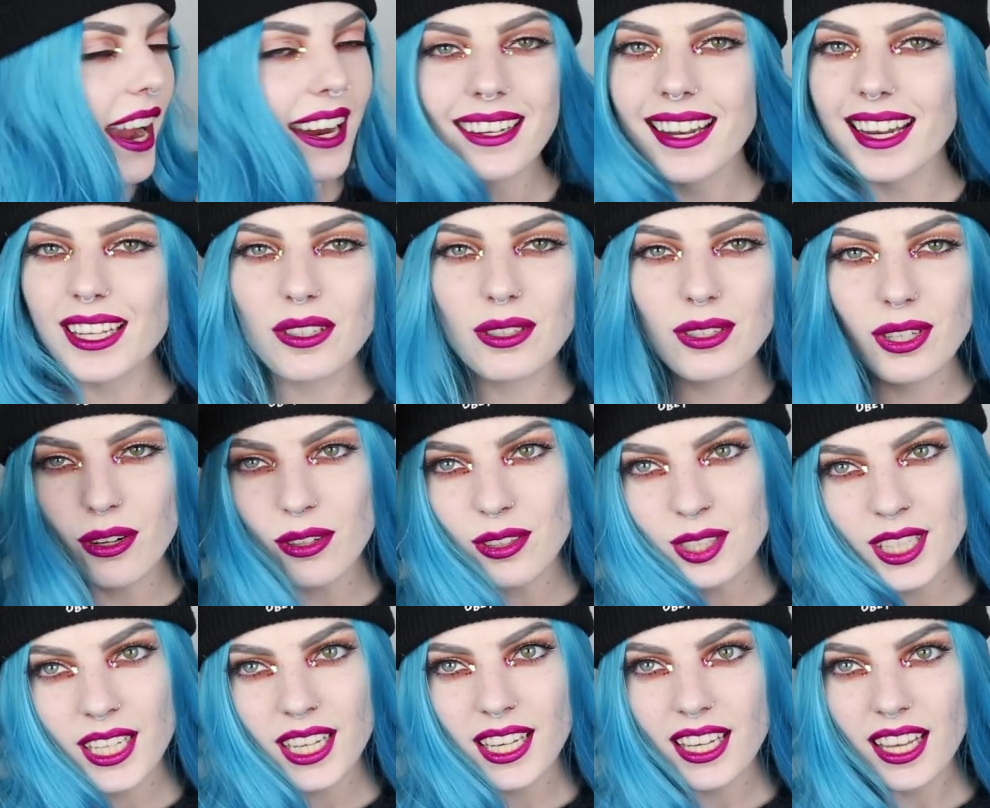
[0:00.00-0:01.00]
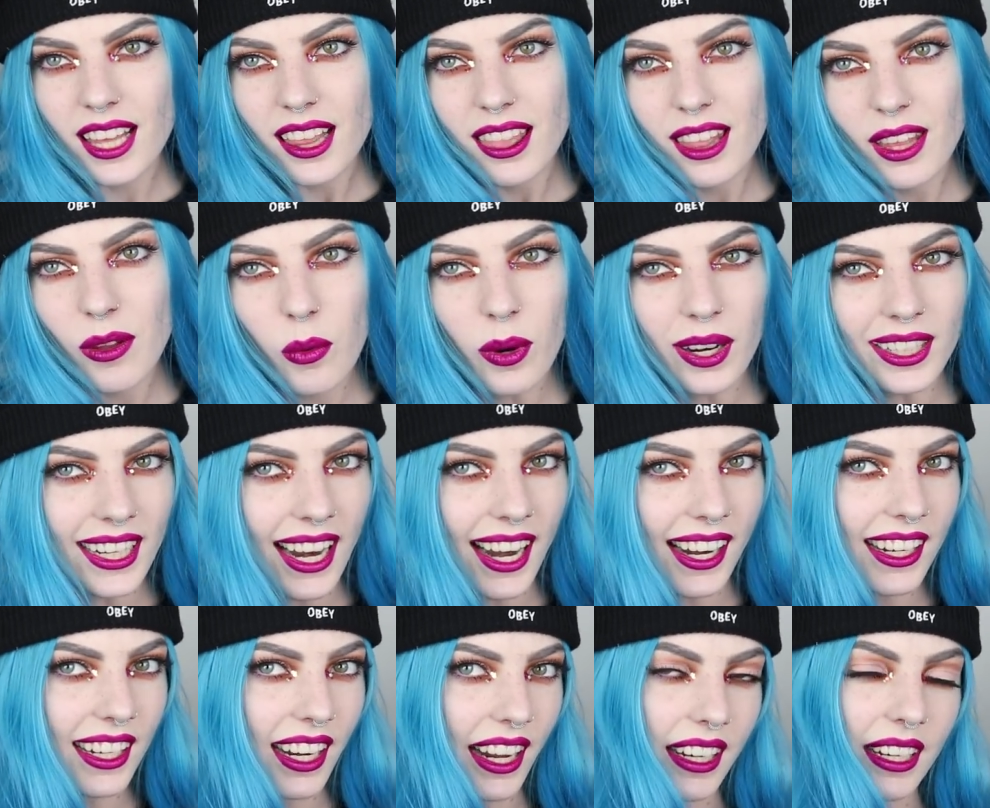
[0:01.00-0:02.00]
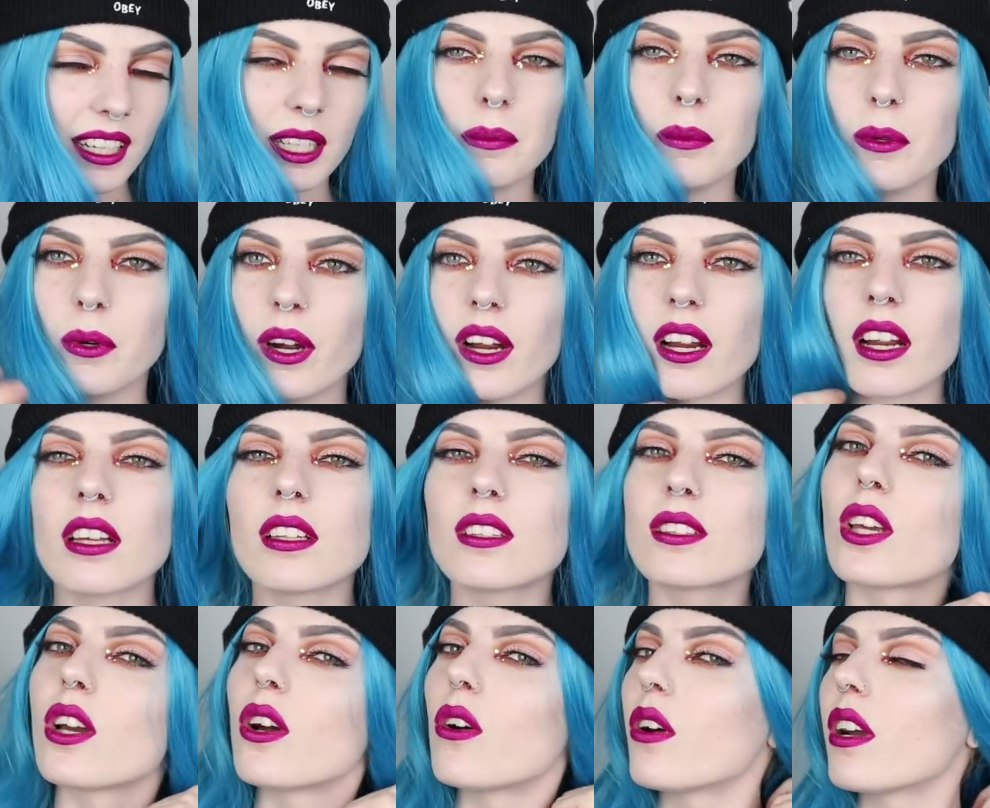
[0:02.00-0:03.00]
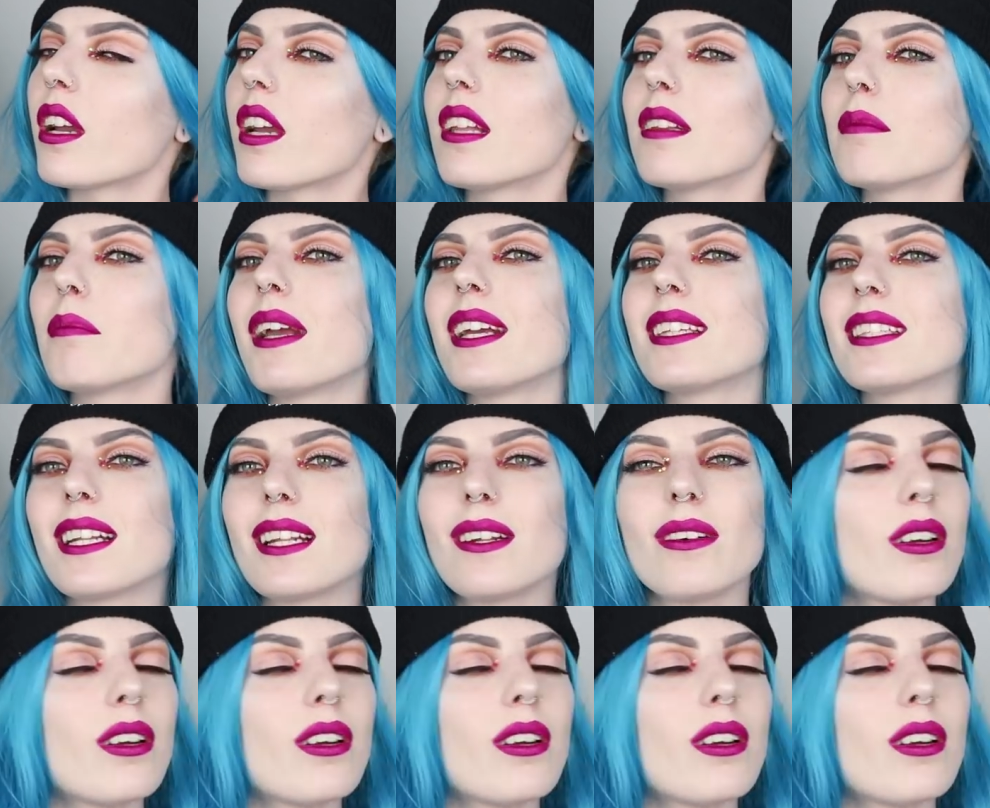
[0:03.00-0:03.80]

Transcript: And then you don't see the weird hairline anymore, so it makes it